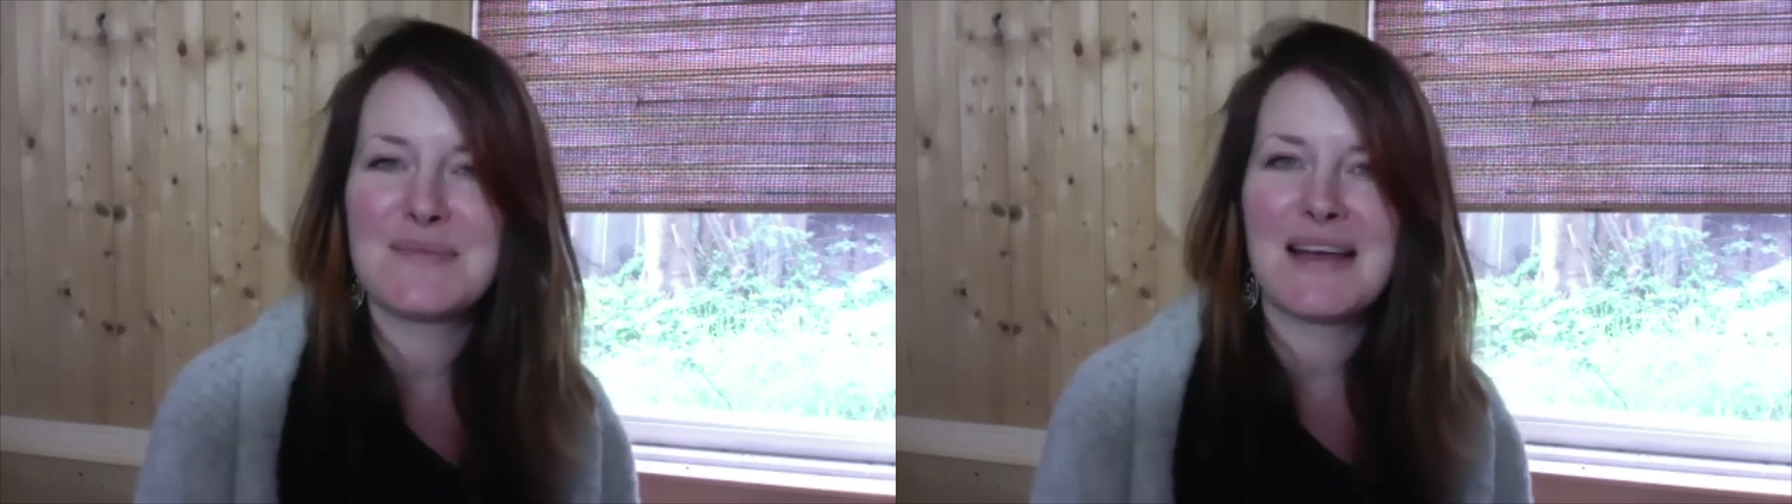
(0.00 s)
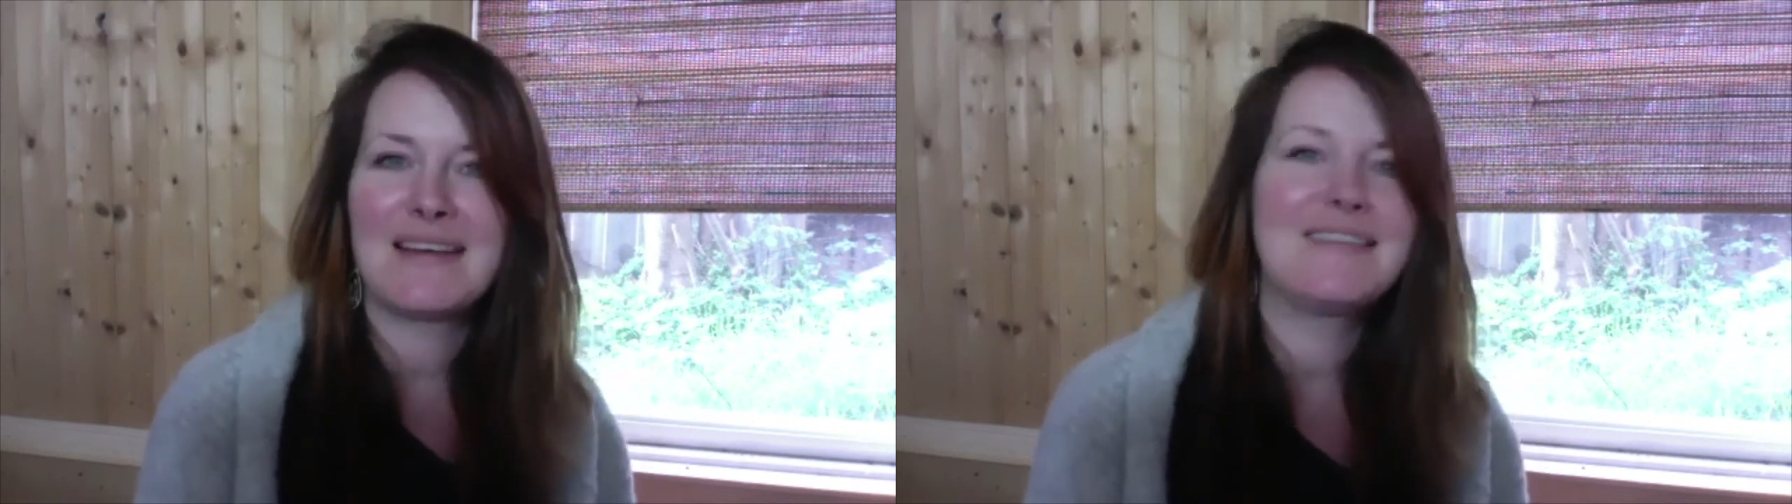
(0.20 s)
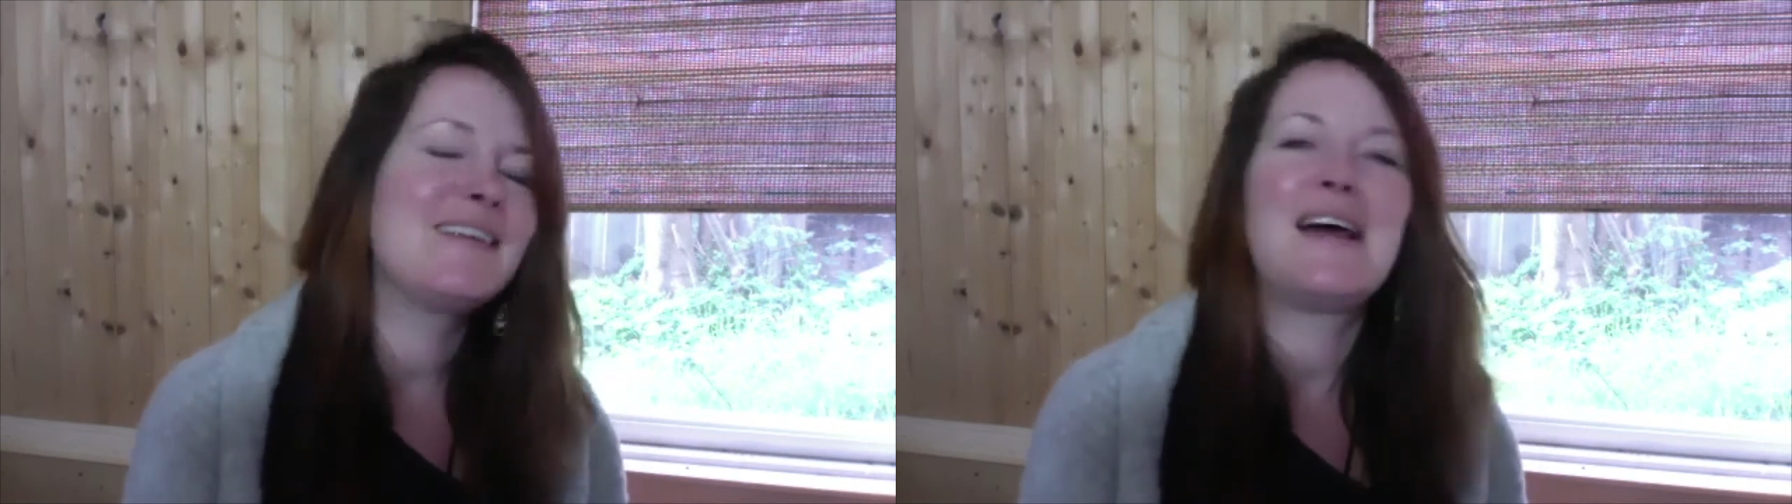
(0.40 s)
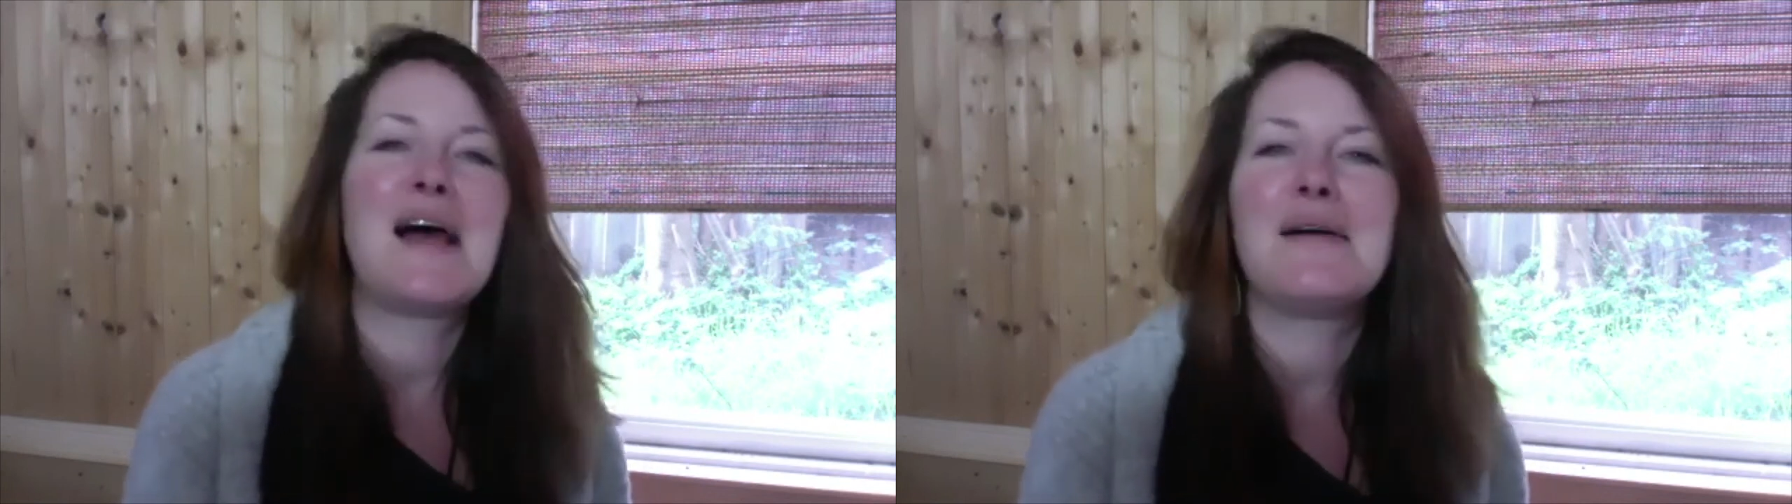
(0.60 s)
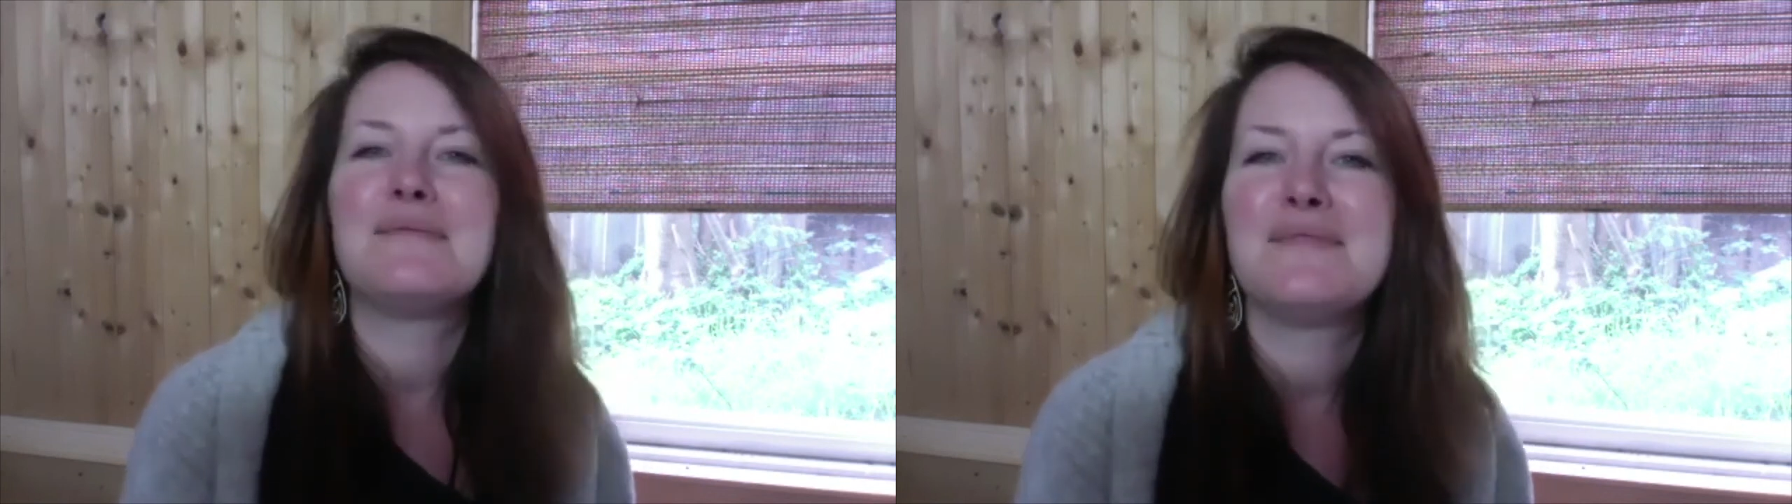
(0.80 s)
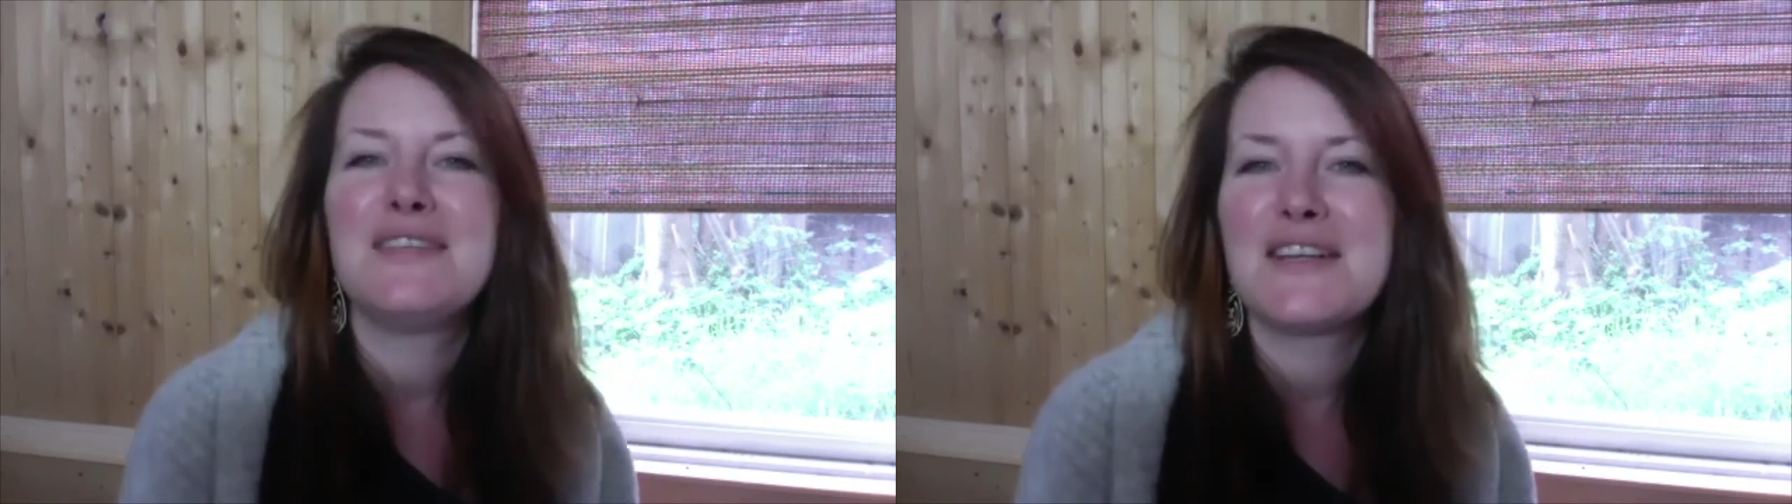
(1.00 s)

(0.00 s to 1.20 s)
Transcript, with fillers: about um,